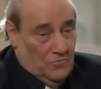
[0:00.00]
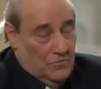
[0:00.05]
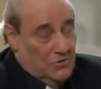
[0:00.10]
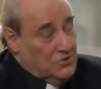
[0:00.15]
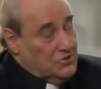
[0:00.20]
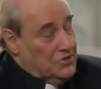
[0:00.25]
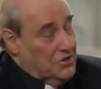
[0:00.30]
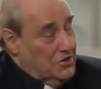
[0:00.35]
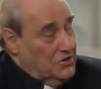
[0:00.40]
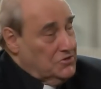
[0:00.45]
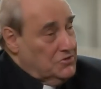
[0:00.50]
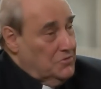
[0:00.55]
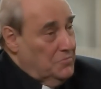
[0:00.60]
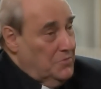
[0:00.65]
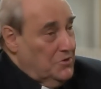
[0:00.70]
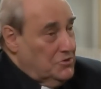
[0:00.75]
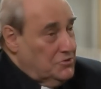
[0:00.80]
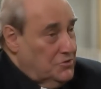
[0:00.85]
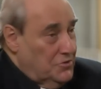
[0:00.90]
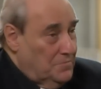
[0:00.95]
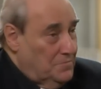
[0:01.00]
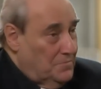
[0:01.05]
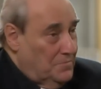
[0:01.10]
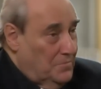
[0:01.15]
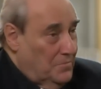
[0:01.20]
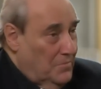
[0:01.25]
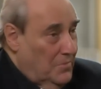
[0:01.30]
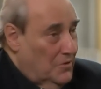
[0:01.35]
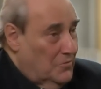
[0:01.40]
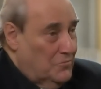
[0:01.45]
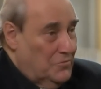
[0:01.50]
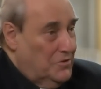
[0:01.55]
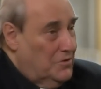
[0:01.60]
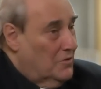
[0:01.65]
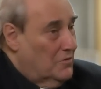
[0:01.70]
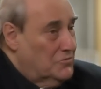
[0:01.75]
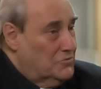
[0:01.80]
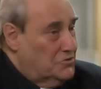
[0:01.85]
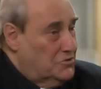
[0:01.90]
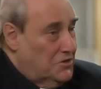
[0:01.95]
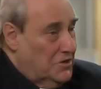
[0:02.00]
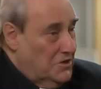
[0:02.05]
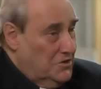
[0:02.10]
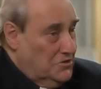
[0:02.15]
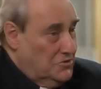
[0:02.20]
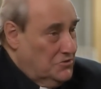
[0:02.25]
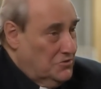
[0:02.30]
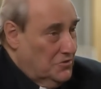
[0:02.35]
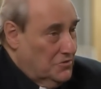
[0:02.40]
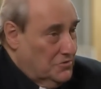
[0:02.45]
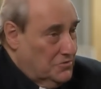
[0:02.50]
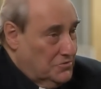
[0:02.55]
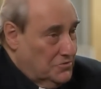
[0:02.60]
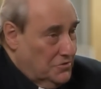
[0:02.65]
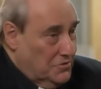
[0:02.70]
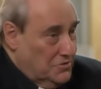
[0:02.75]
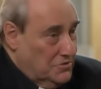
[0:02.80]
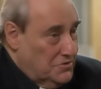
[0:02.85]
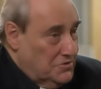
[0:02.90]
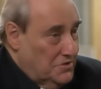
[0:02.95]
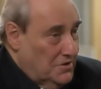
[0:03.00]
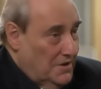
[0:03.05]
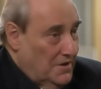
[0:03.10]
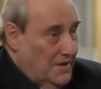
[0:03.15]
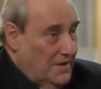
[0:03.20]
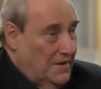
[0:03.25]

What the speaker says: We change the bishop, but we don't change the church.